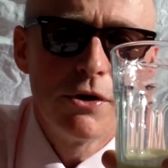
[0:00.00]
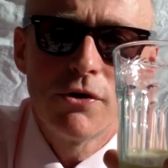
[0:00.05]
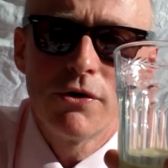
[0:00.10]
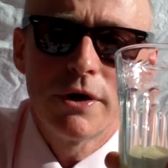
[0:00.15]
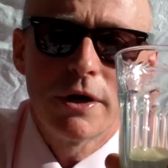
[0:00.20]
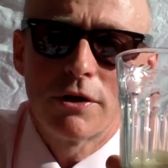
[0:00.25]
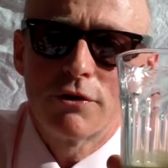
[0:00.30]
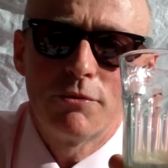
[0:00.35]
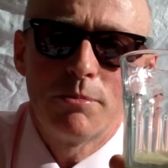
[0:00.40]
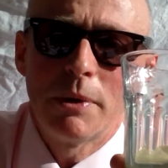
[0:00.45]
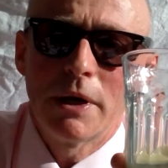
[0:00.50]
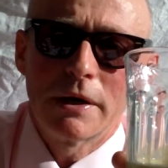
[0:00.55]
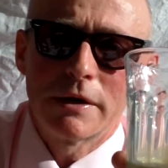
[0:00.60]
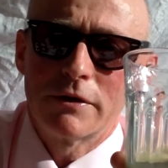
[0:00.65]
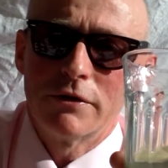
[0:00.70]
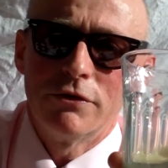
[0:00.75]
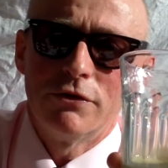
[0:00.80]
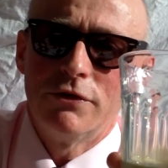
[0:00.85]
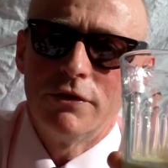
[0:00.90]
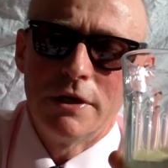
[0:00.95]
you don't
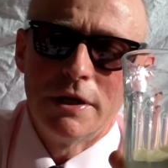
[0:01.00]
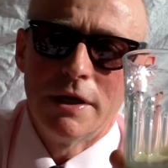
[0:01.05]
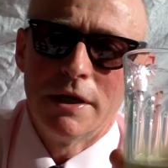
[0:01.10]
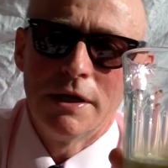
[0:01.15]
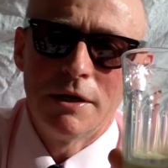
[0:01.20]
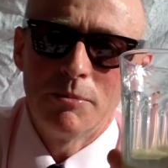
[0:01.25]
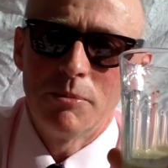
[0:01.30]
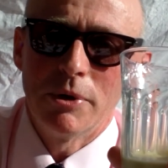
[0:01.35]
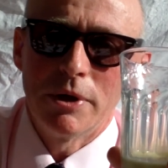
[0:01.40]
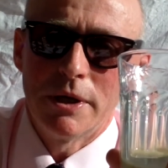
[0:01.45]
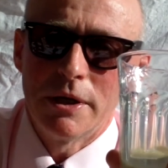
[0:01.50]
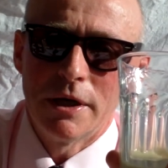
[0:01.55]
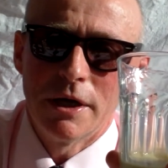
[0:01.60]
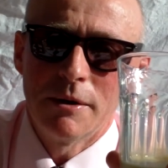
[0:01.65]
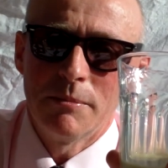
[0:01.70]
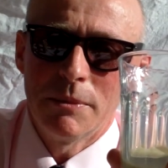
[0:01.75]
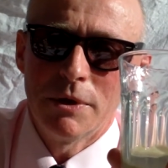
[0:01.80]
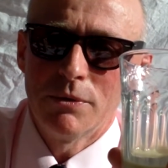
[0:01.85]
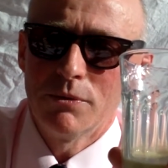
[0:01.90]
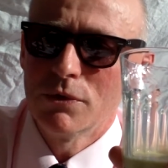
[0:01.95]
expect to see
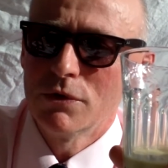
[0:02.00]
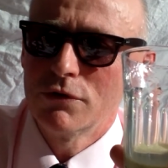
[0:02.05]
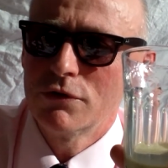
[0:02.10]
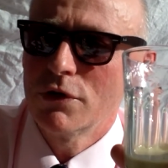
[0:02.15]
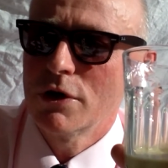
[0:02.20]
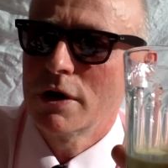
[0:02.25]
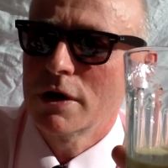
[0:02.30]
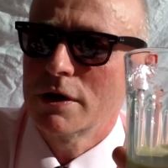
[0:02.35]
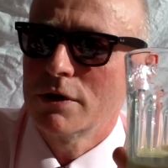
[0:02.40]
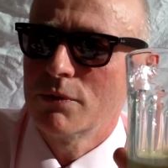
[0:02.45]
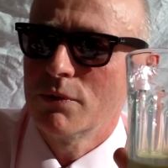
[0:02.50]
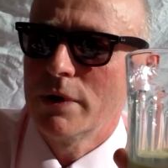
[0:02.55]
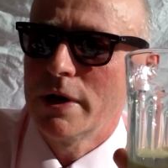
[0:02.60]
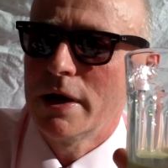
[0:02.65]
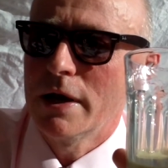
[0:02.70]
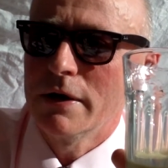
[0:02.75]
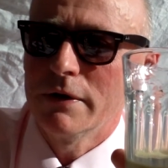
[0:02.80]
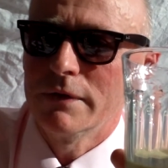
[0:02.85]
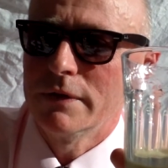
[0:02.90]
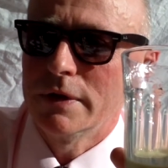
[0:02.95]
anybody. I mean, we're talking
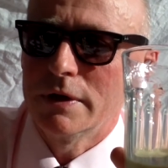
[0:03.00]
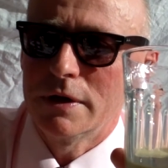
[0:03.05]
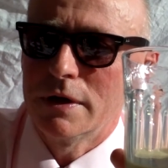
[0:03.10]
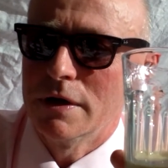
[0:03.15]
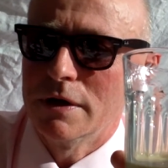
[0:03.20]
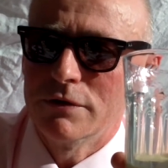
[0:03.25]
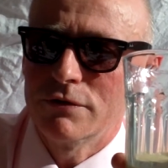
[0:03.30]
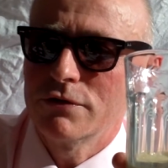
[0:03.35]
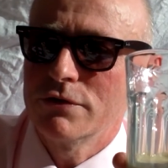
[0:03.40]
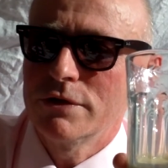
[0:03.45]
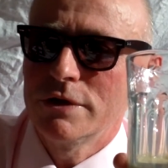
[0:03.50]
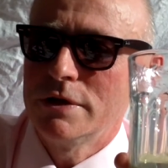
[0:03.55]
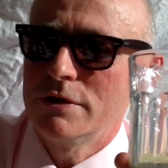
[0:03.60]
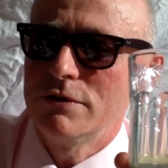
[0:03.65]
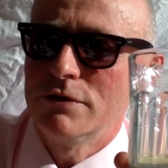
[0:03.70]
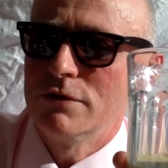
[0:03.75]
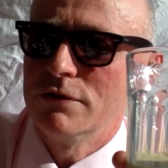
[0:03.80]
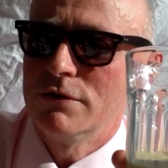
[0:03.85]
way out in the country,